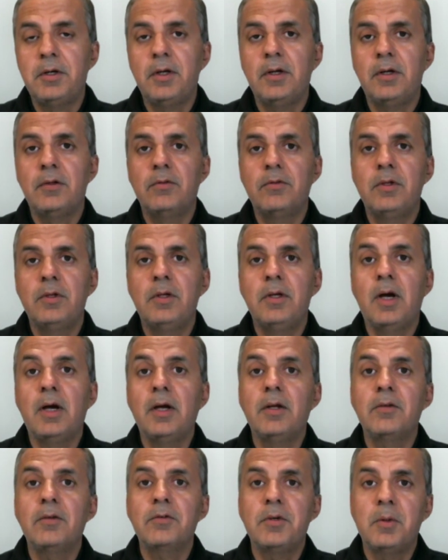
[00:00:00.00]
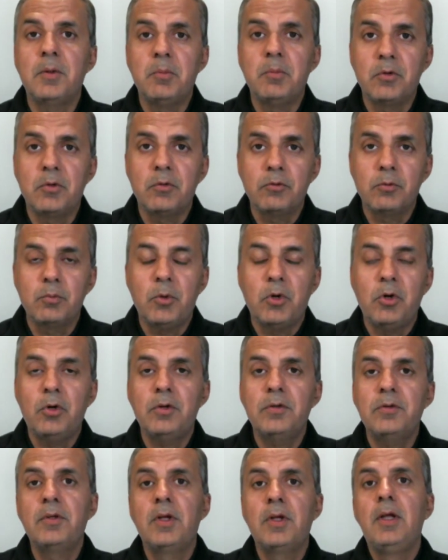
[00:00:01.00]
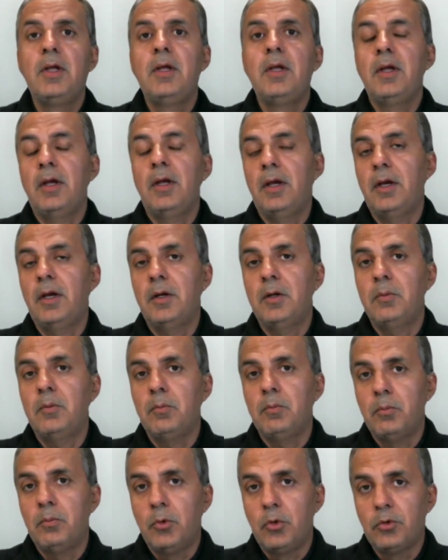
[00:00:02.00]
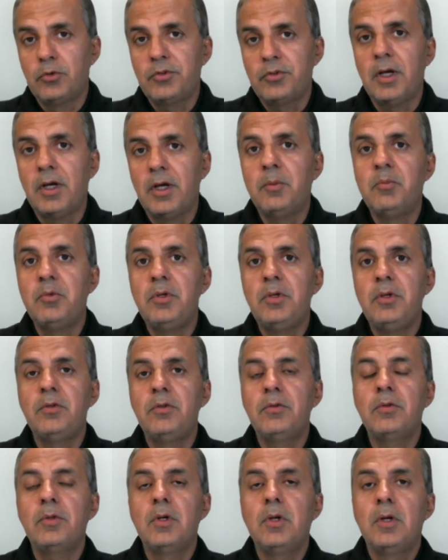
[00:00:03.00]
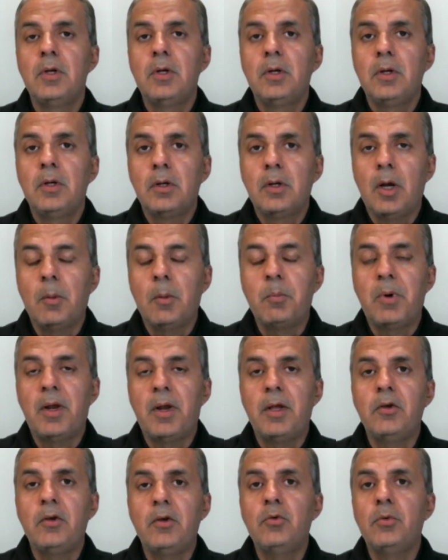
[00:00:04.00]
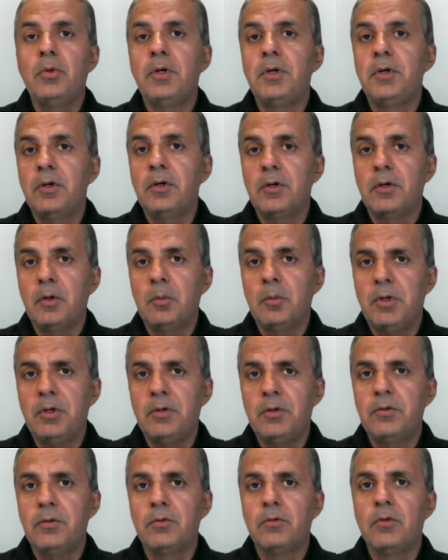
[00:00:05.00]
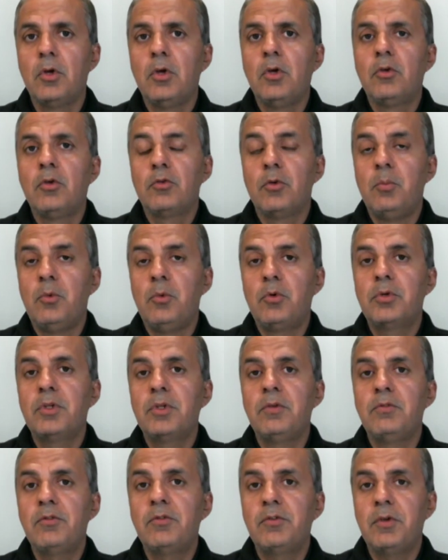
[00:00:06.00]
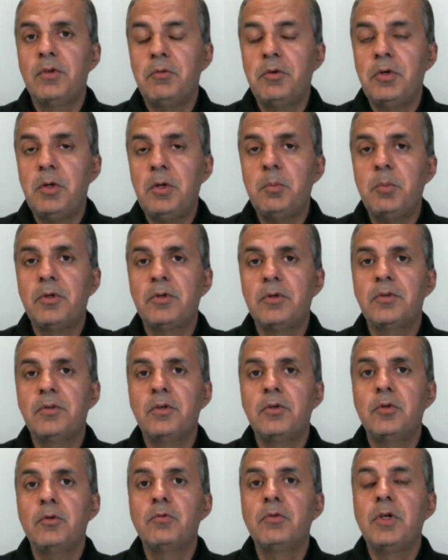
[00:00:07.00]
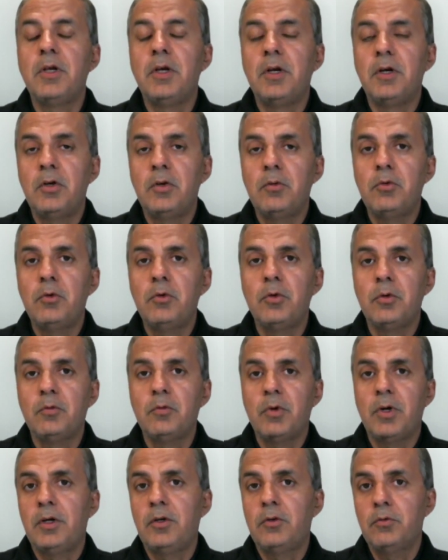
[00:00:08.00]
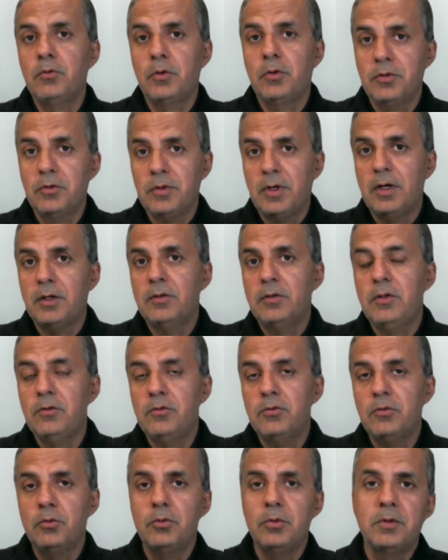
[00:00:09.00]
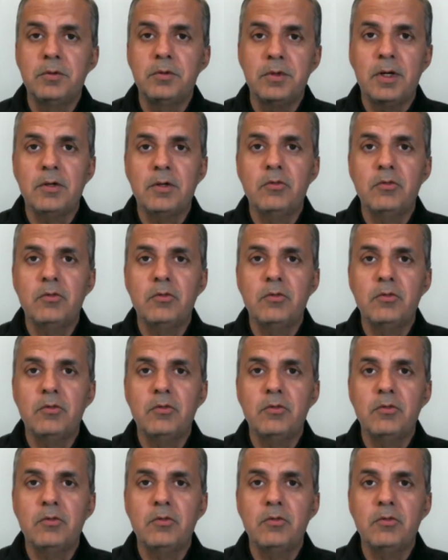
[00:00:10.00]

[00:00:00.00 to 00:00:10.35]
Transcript: it has the highest number of spots and most IMGs applying to internal medicine. So more than 70% of the interview invites for Sarthi students